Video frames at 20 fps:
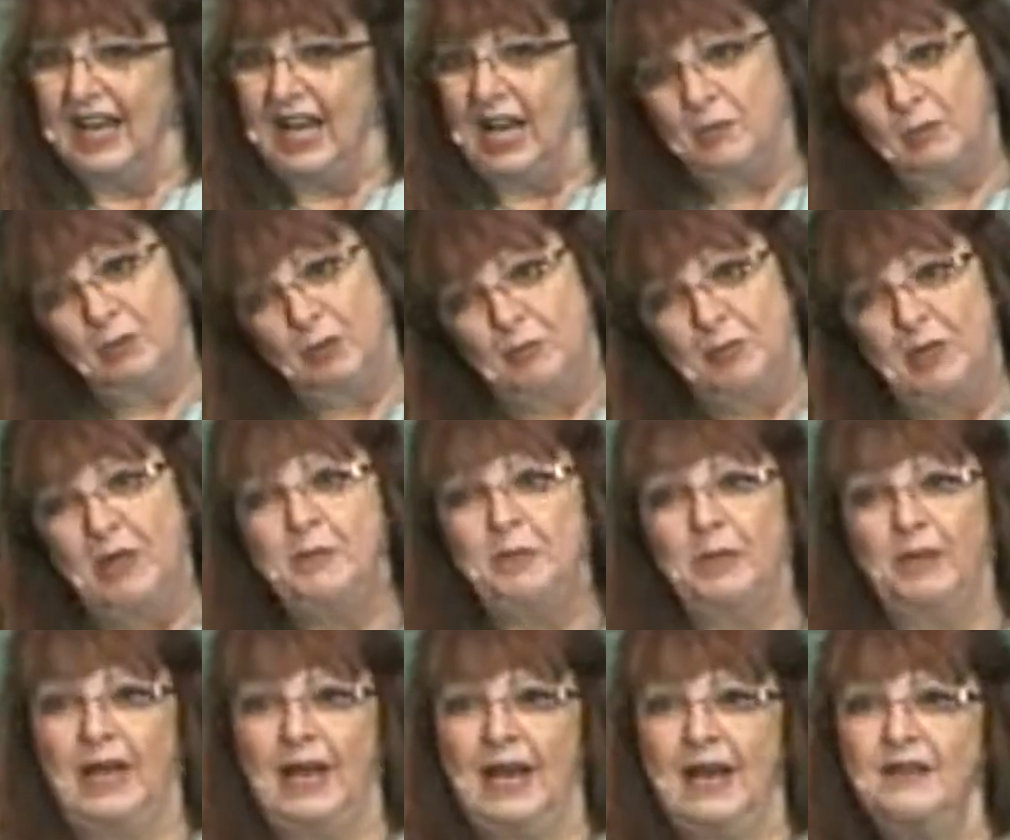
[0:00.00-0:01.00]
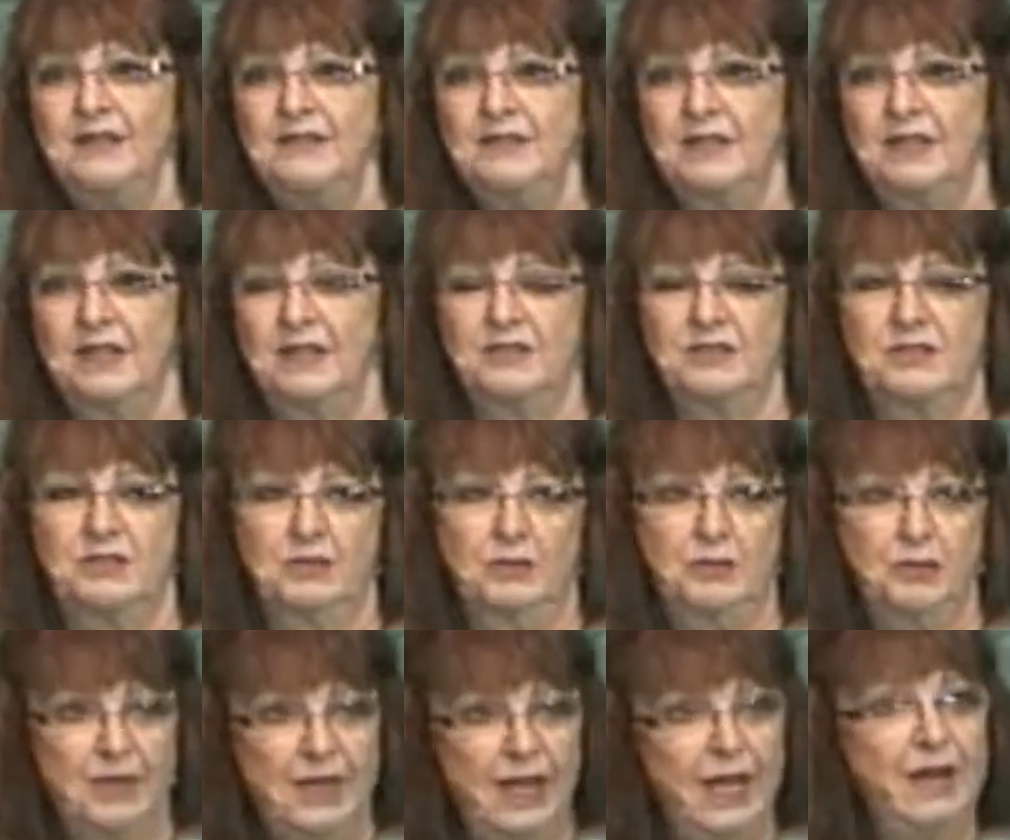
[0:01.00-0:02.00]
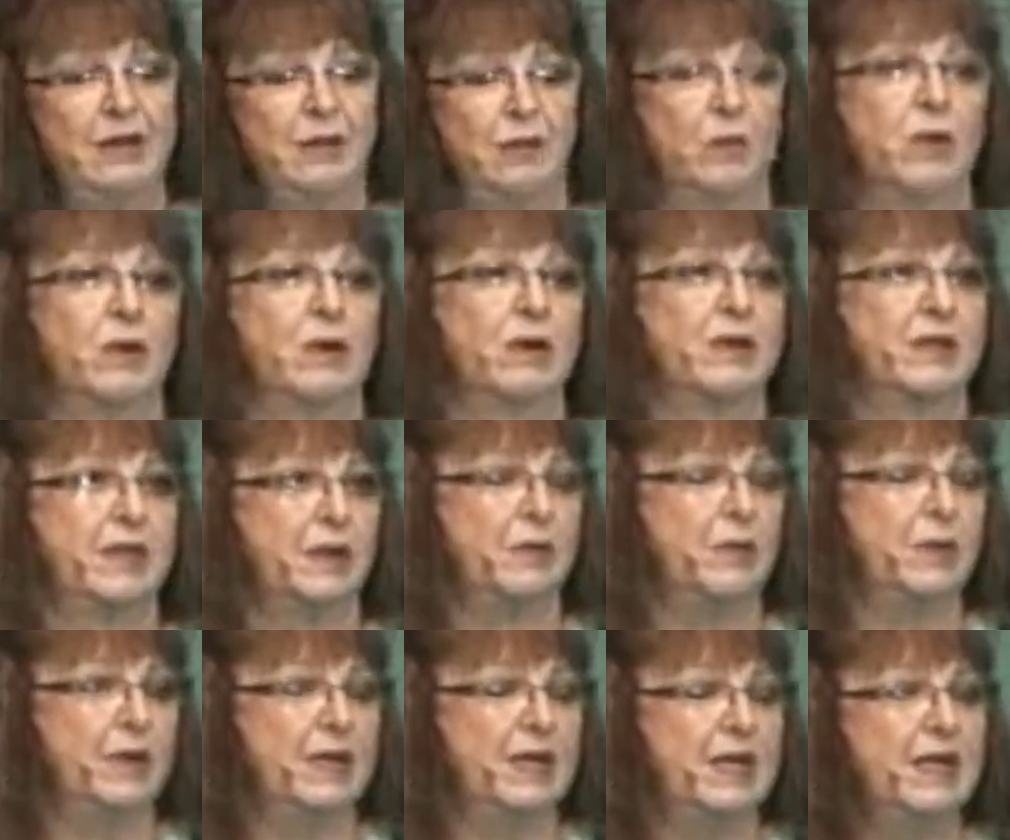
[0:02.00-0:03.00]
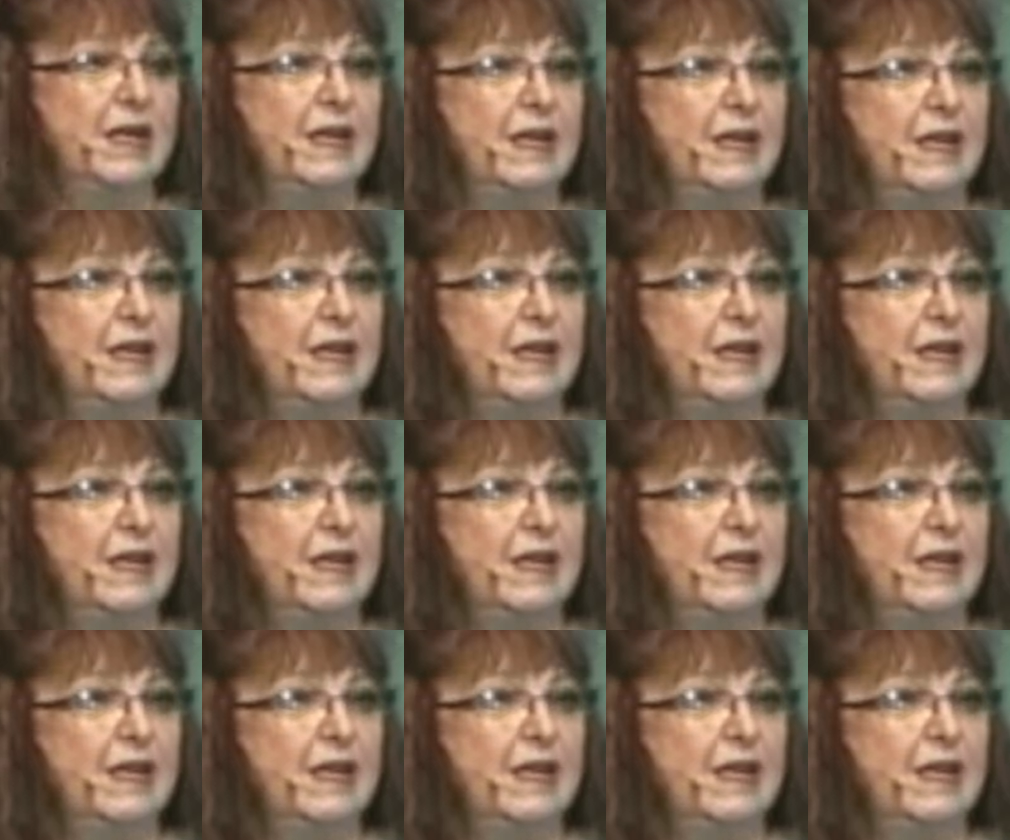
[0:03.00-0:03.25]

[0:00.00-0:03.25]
And when people asked us to create a work that would